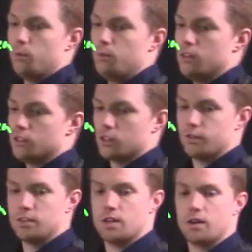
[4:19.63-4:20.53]
would be the
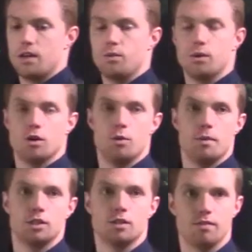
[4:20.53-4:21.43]
surface area. We go
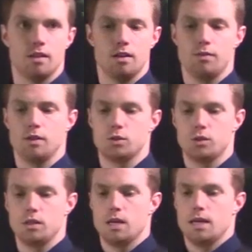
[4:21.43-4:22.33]
measure it of the
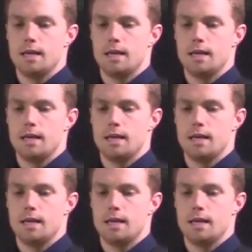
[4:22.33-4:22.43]
individual